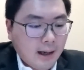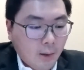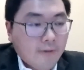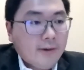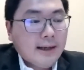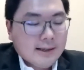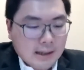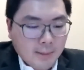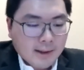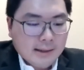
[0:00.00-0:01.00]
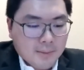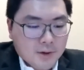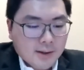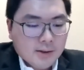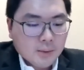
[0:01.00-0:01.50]
However, there are some
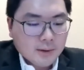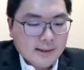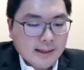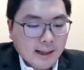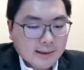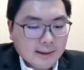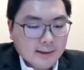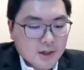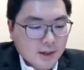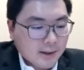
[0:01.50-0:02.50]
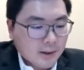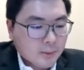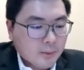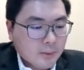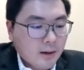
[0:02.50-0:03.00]
exceptions to this under the
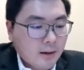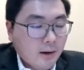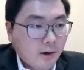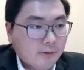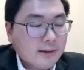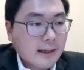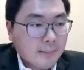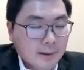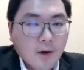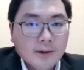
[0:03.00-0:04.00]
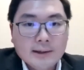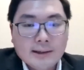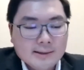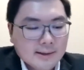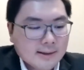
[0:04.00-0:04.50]
schedule of the labour
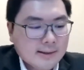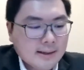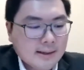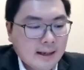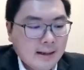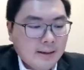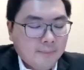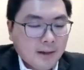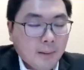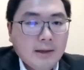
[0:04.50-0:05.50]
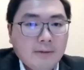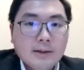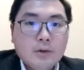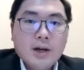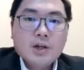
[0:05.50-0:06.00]
ordinances. I believe the
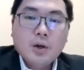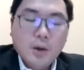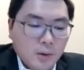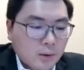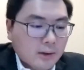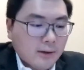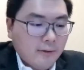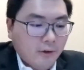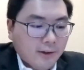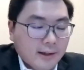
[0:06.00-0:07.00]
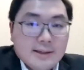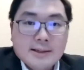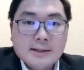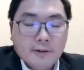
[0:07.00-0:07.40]
threshold for this is